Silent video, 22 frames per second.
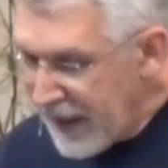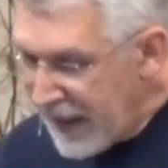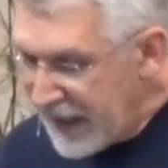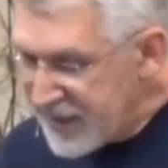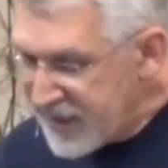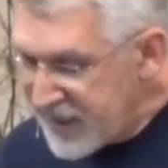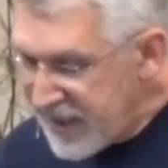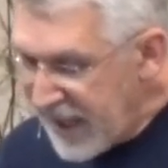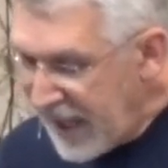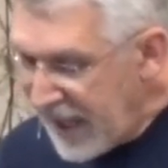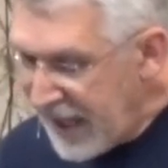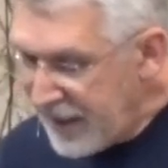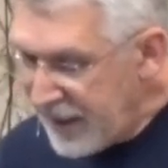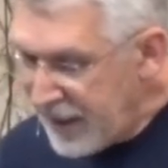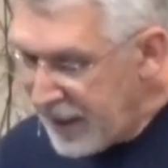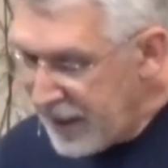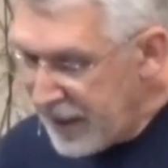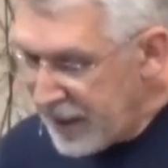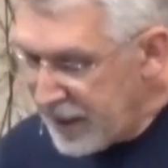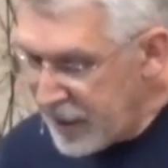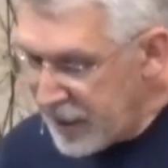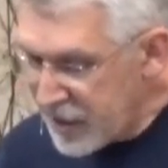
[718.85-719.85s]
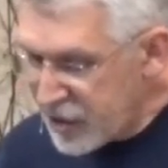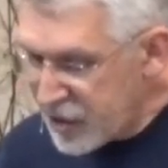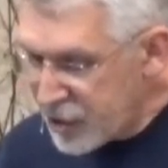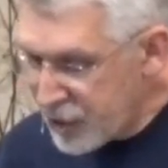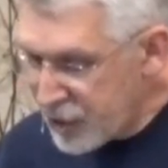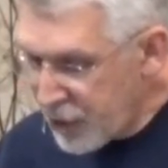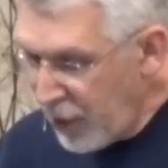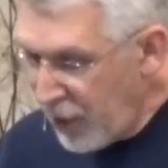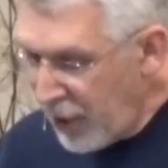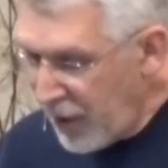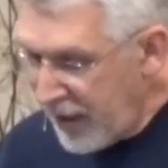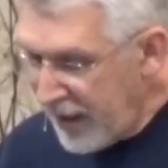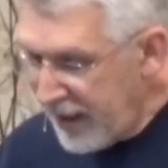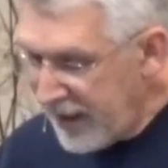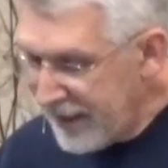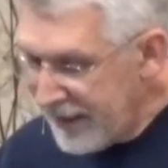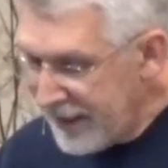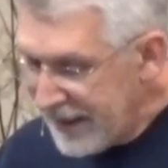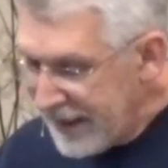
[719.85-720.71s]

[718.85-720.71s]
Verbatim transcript: and said, destroy.